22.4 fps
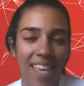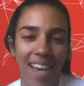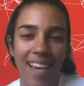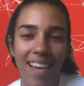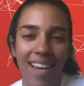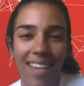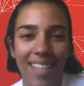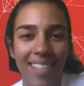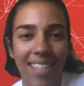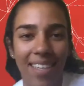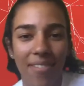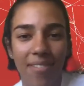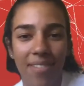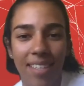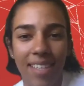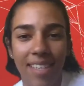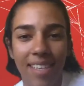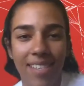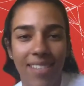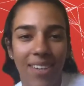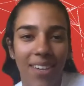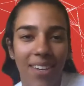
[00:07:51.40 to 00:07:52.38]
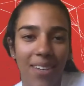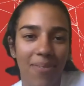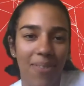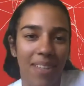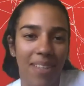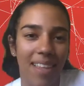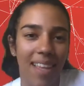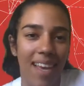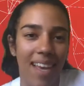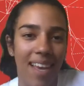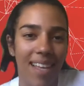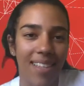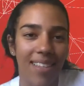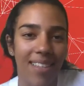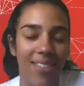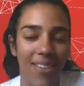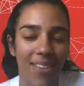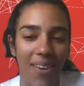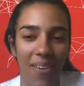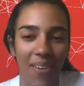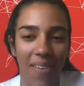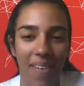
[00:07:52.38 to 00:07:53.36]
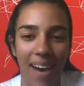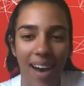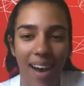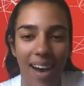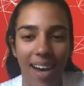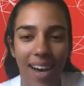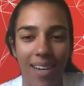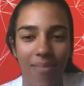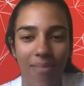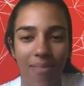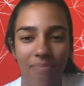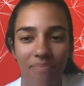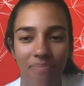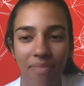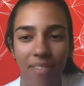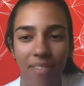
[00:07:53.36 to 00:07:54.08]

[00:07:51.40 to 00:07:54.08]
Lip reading: can definitely talk about that. So I'm